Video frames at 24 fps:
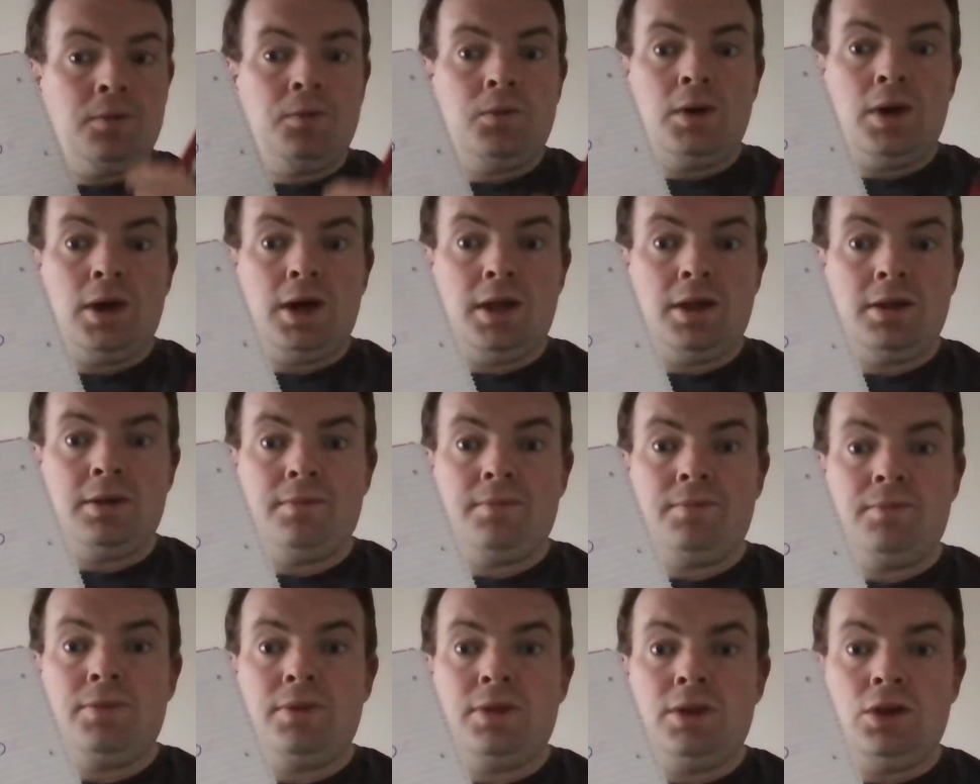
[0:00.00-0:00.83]

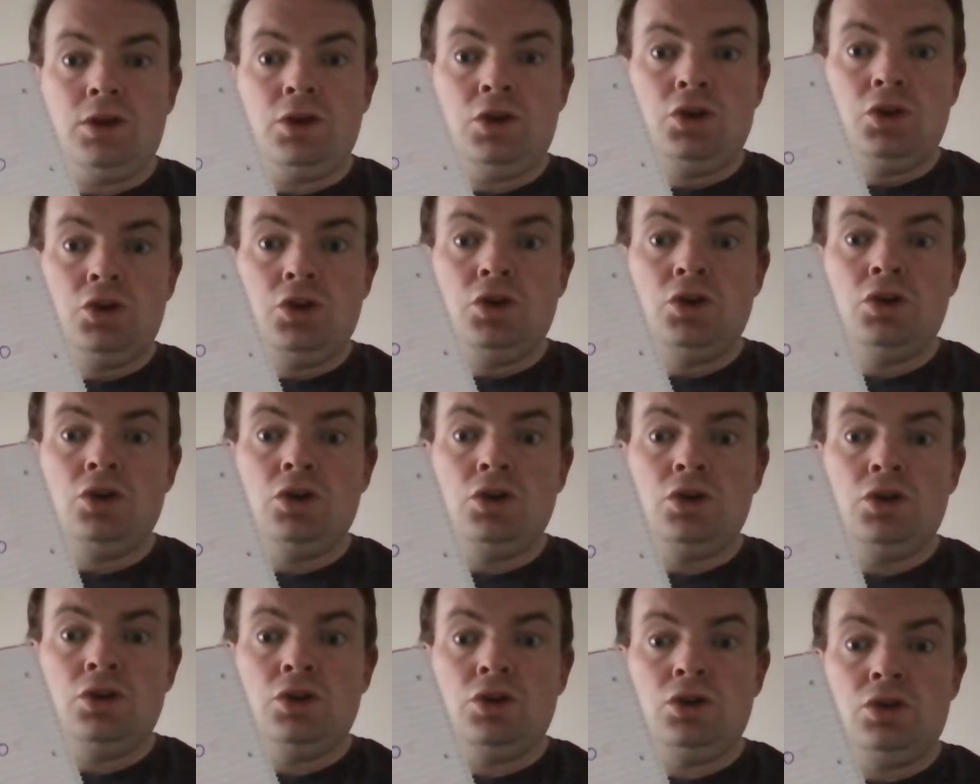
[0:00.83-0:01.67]
well,
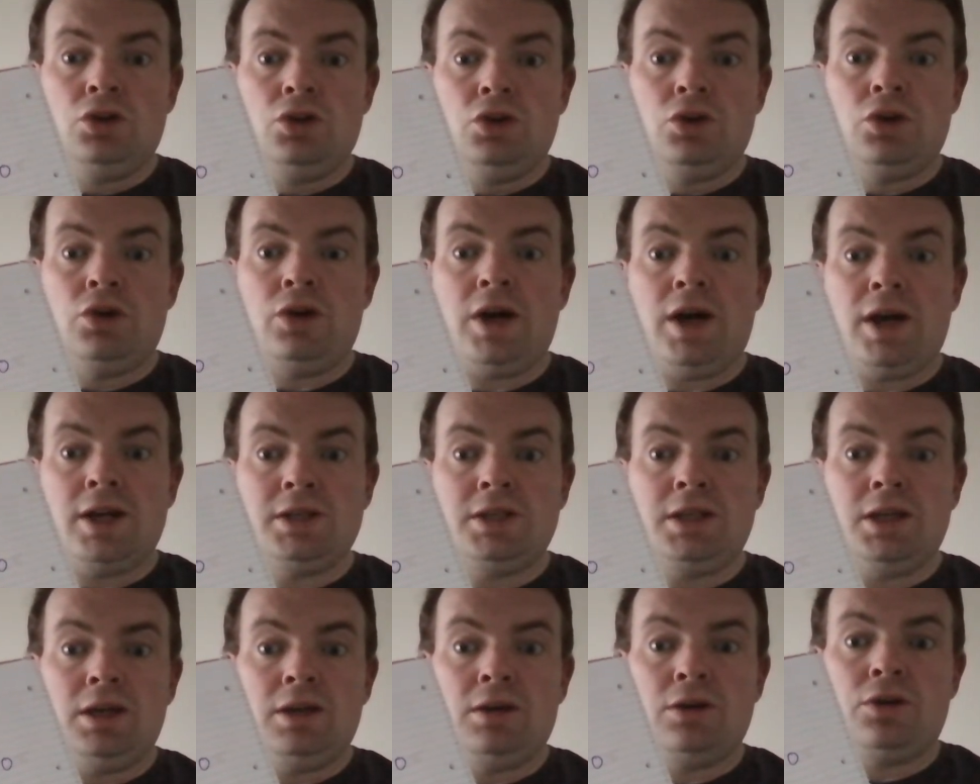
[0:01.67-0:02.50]
you are
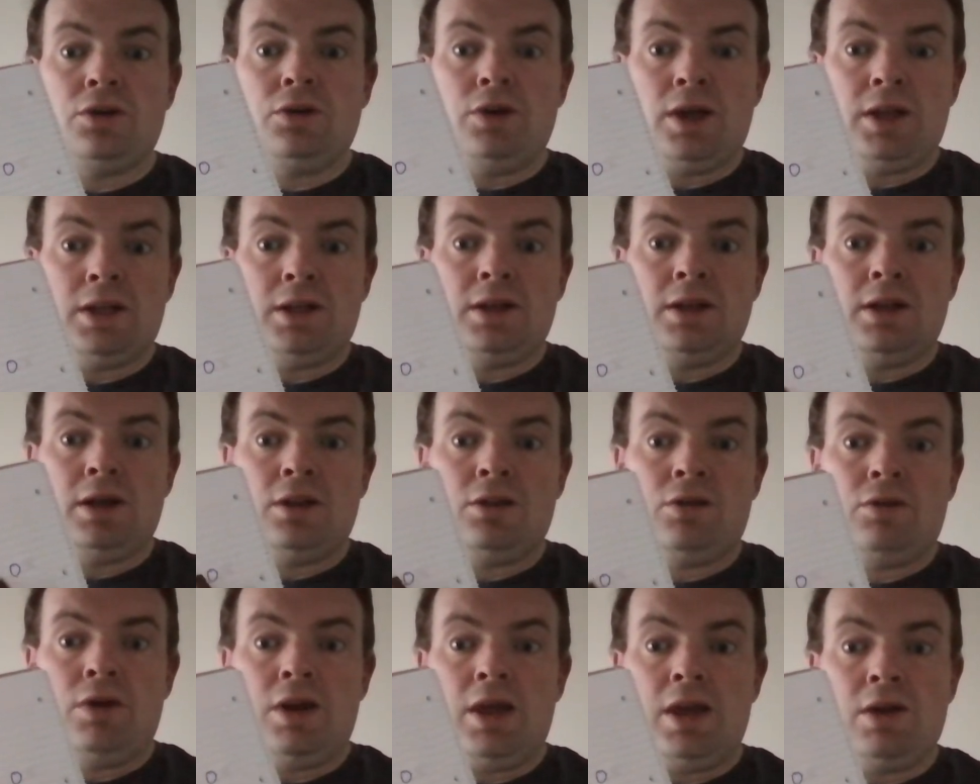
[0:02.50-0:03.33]
actually creating a
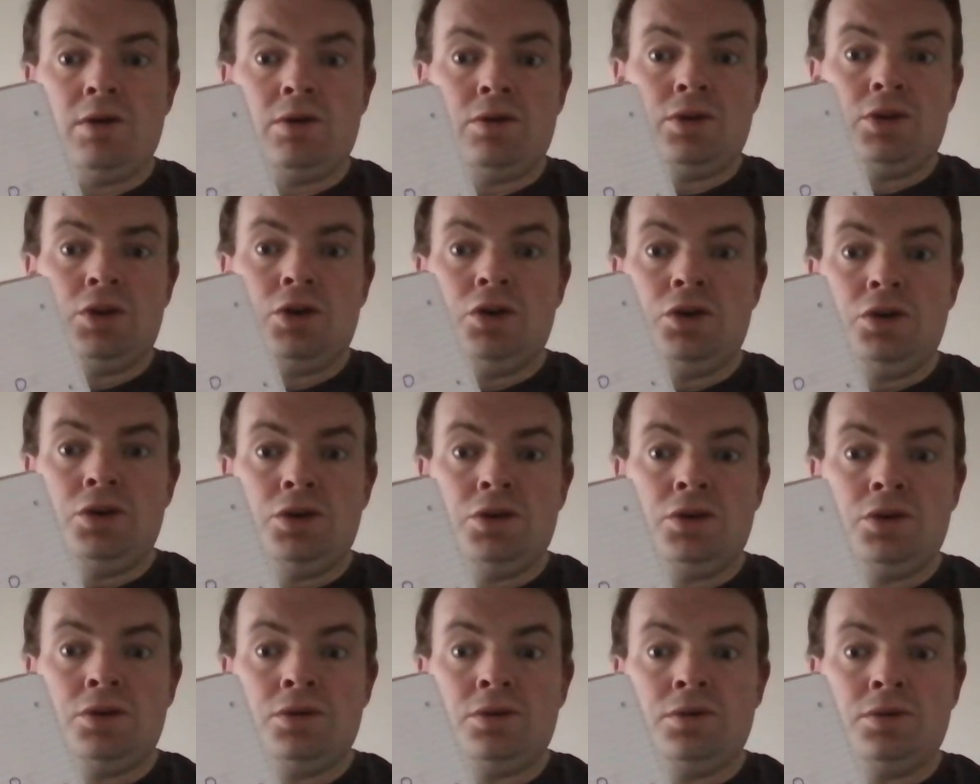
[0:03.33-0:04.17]
3-on-2.